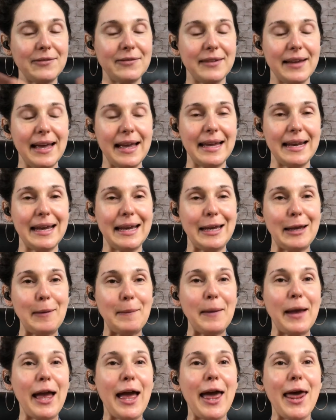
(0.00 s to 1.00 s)
and I am
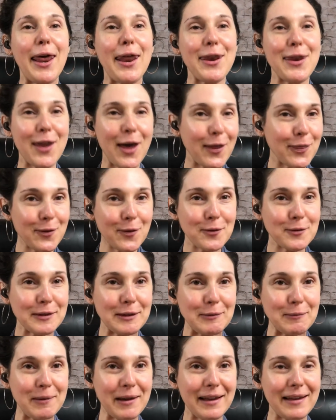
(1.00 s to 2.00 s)
not the only
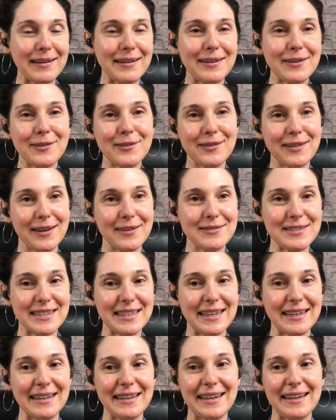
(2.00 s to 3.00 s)
one who loves
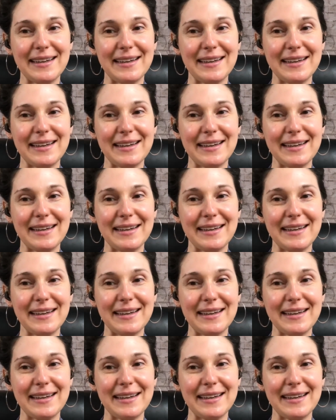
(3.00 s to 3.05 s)
it.